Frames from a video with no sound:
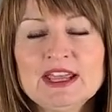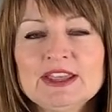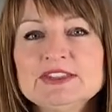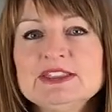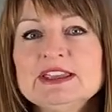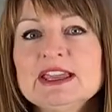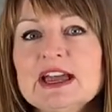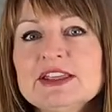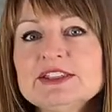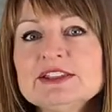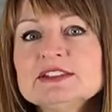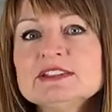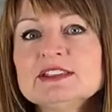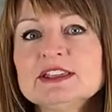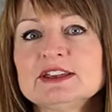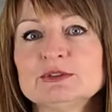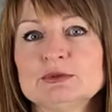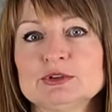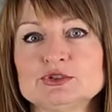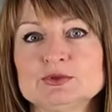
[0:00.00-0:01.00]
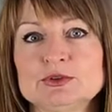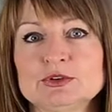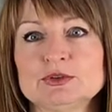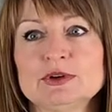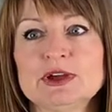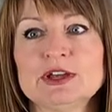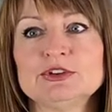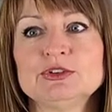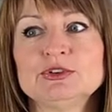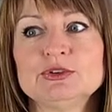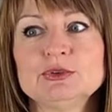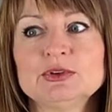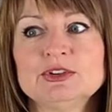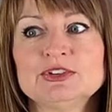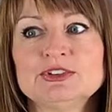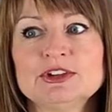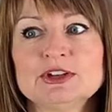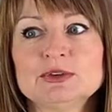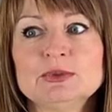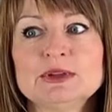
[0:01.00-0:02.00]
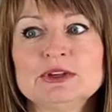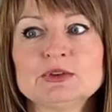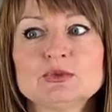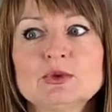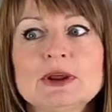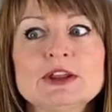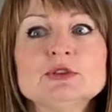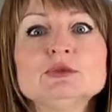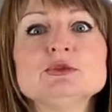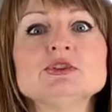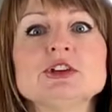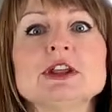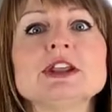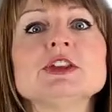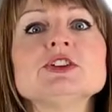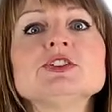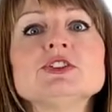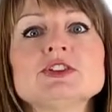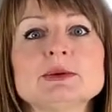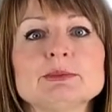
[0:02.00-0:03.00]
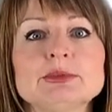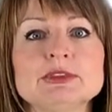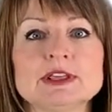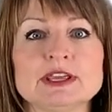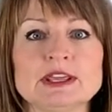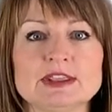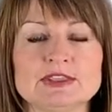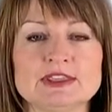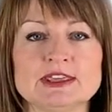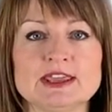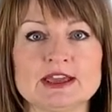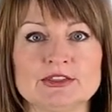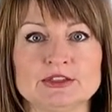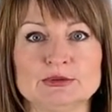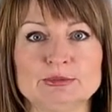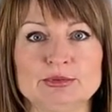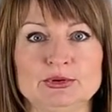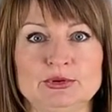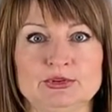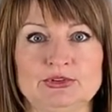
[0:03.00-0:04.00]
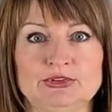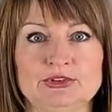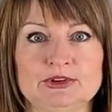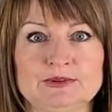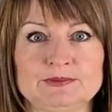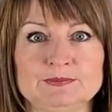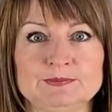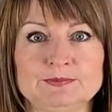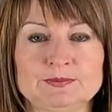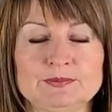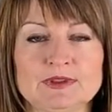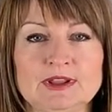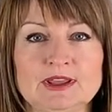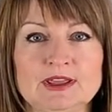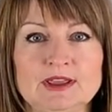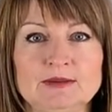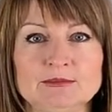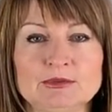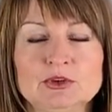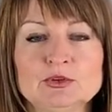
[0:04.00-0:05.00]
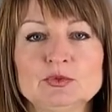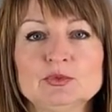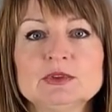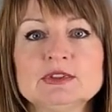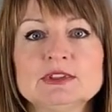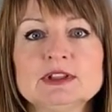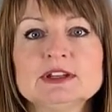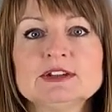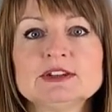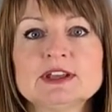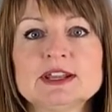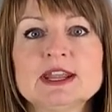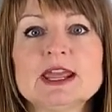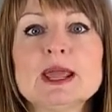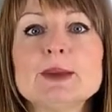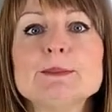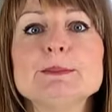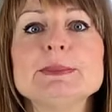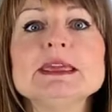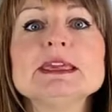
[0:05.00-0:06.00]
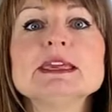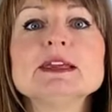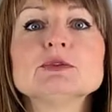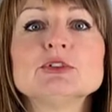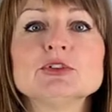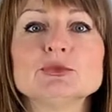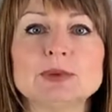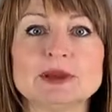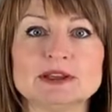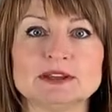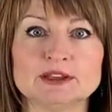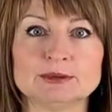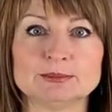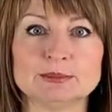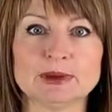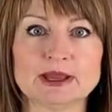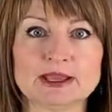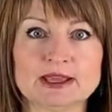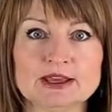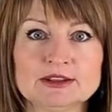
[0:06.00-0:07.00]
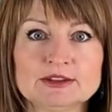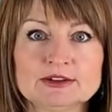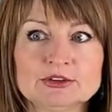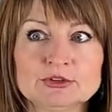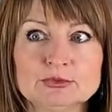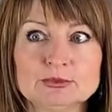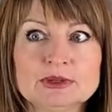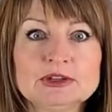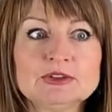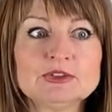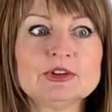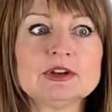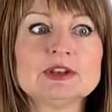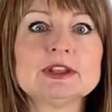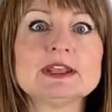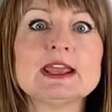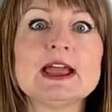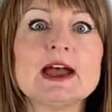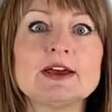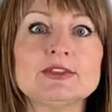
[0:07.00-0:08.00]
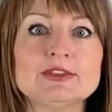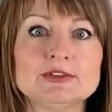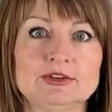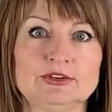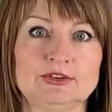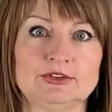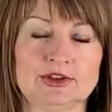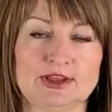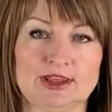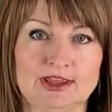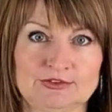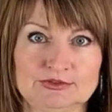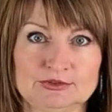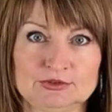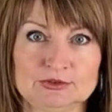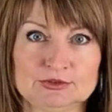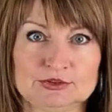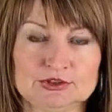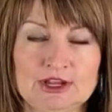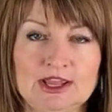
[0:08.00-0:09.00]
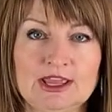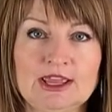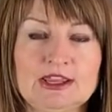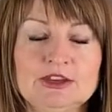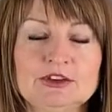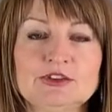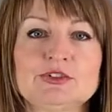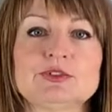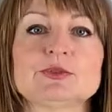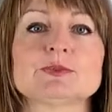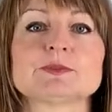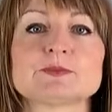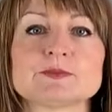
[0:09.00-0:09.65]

The other thing which we try to do is that we try to change something in the other person, because we think that being respected by others means that the others have to change.